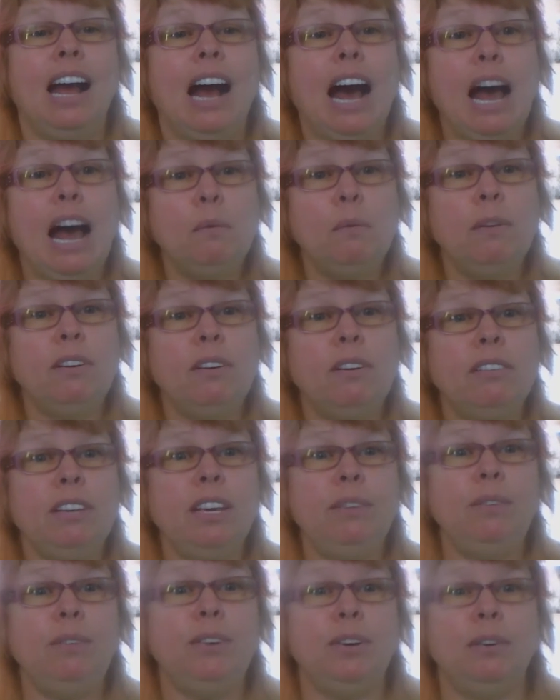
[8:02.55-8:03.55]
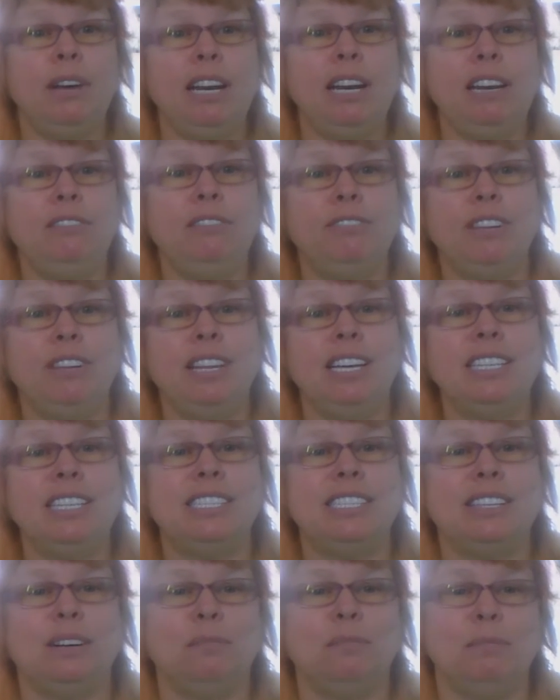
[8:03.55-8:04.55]
I will give you credit for
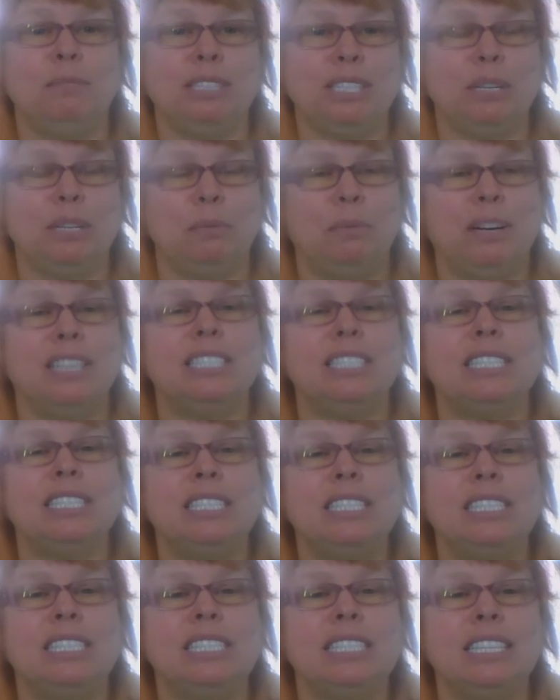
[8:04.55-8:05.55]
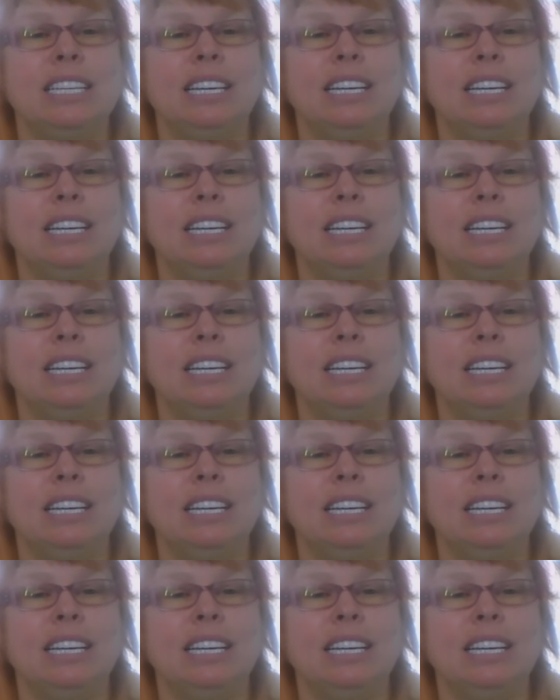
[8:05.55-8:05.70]
this, though, Mr. President.